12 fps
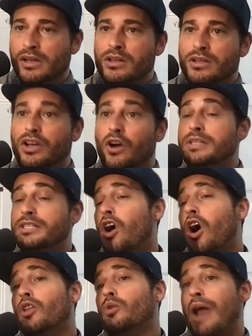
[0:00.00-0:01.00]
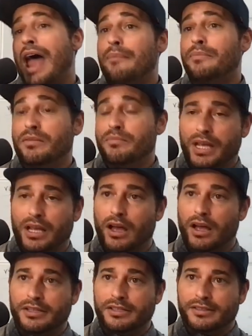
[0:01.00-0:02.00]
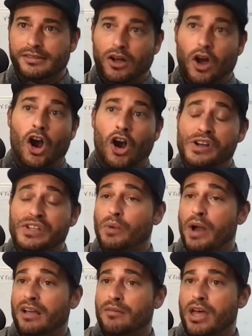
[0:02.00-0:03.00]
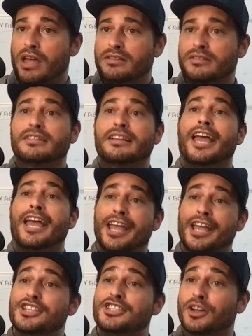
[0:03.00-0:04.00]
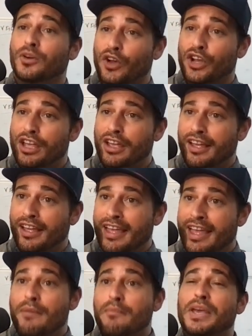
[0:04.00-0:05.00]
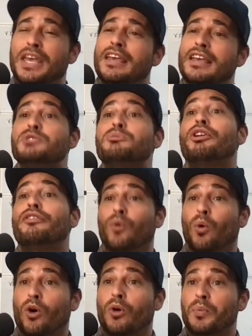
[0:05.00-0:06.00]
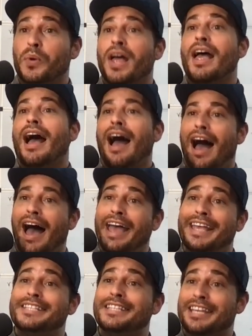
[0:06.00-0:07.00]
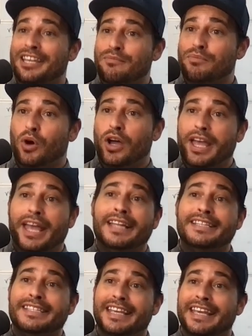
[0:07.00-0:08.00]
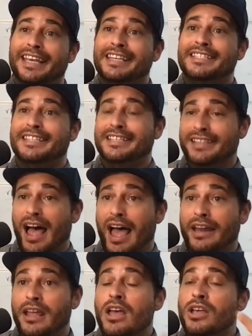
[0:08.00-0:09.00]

So it's called rapid because R is recommend, A is agree, P is perform, I is input, and D is decide.